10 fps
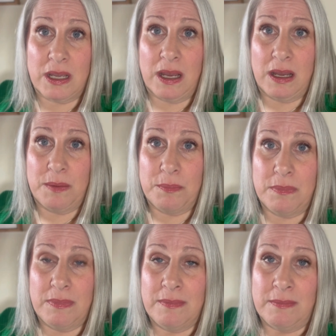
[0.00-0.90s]

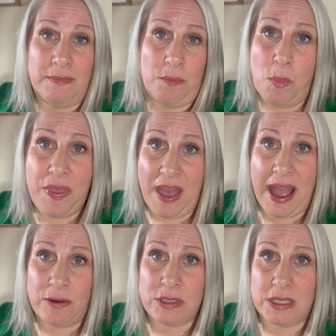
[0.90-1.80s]
the
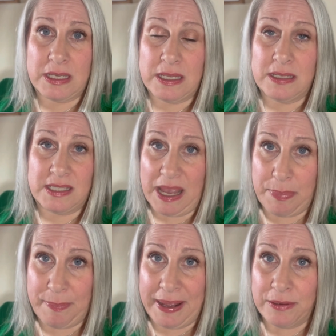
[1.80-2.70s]

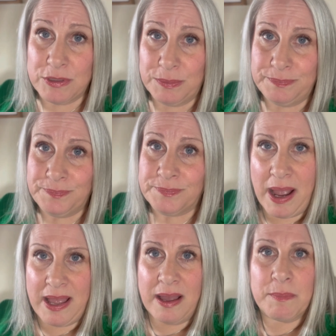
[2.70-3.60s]
Zepbound.
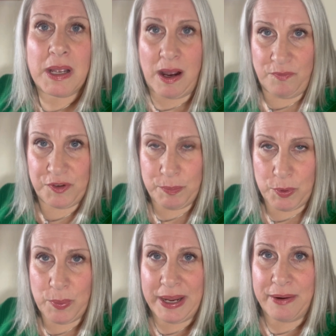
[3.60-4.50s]
I am
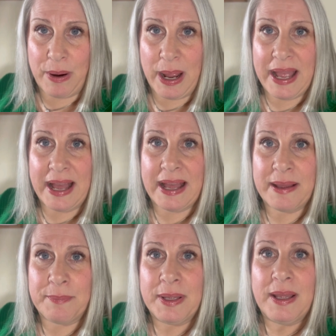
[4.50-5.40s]
comfortable where I
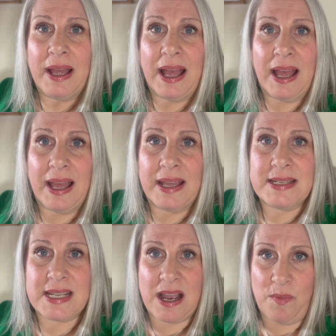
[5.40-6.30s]
am
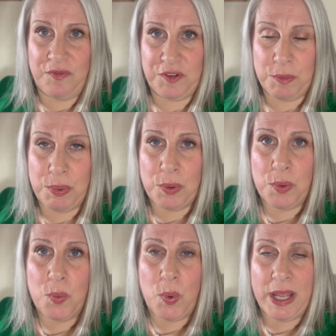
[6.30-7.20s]
and
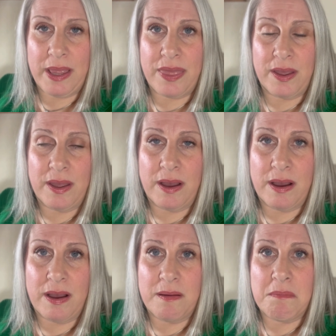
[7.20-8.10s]
comfortable with
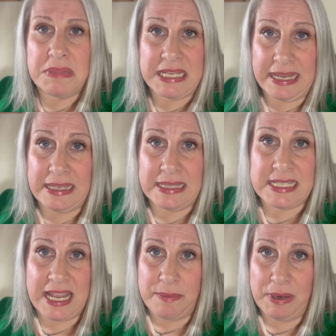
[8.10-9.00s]
taking the
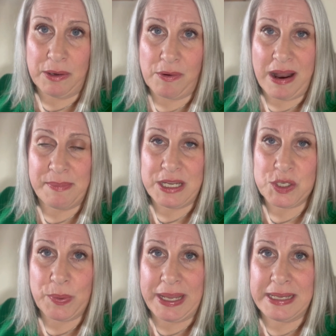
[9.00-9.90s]
10 milligram
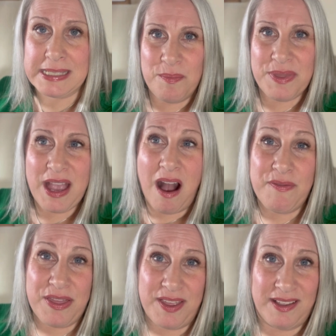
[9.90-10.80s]
each week. The
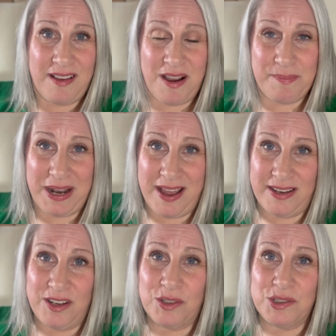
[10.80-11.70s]
other thing that I'm
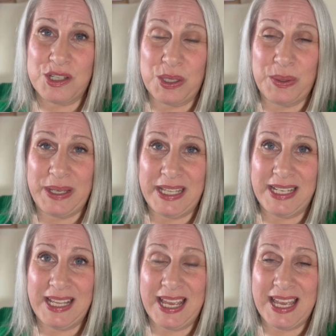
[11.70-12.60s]
planning on
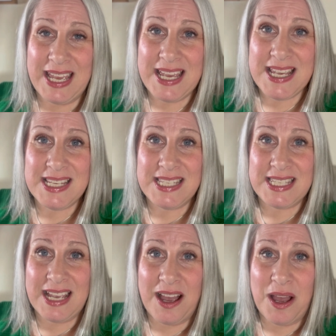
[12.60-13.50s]
doing
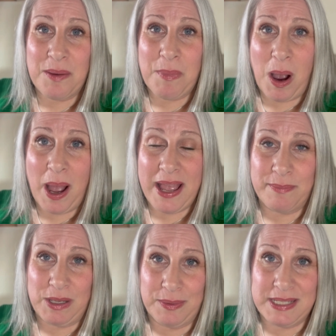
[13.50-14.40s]
is I
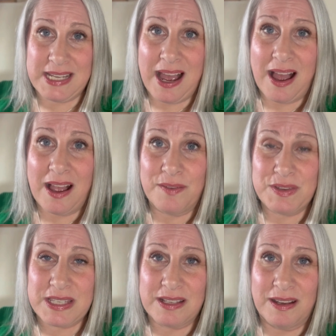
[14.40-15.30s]
am going to have
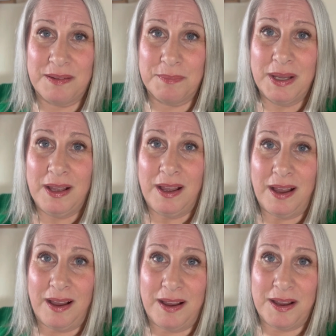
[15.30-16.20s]
some
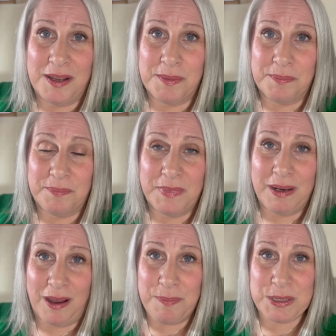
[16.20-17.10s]

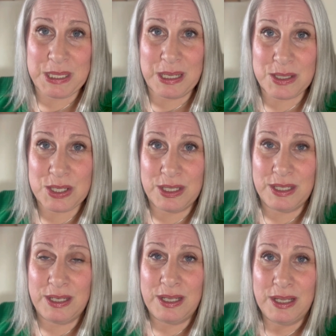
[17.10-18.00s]

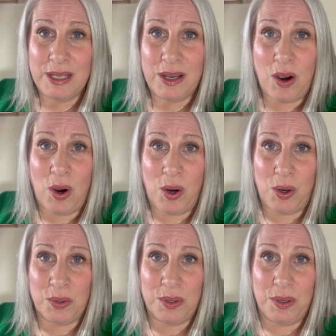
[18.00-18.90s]
liposuction
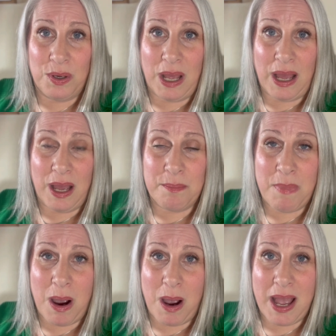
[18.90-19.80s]
on
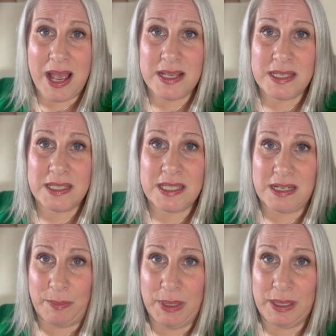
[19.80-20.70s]
my
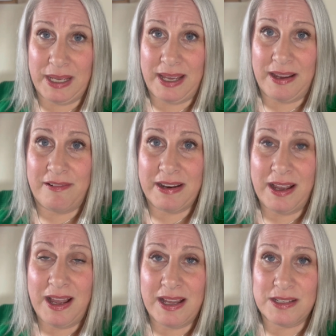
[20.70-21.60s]
stomach
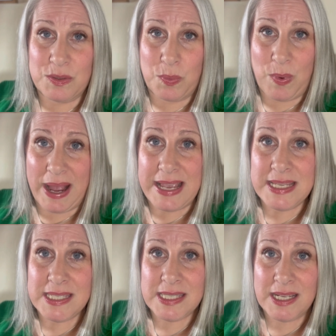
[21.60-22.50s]
area and
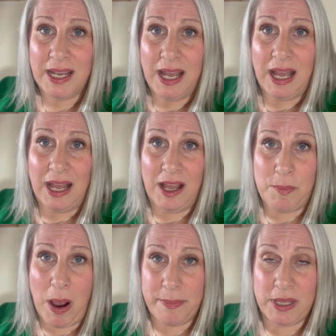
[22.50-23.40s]
waist.
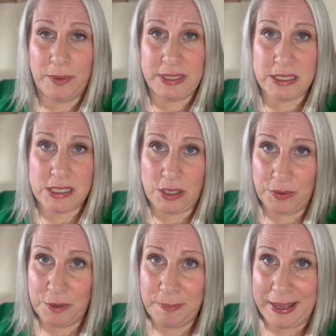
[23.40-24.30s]
I'm going to
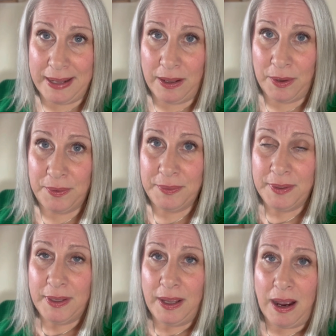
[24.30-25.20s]
Sono Bello.
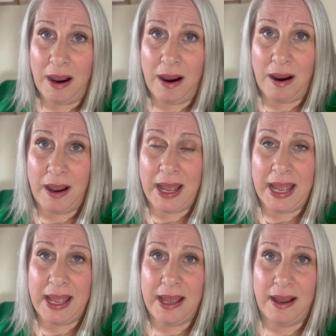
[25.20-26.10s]

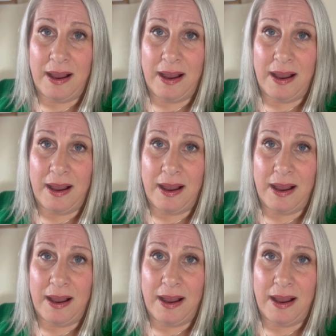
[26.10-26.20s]
I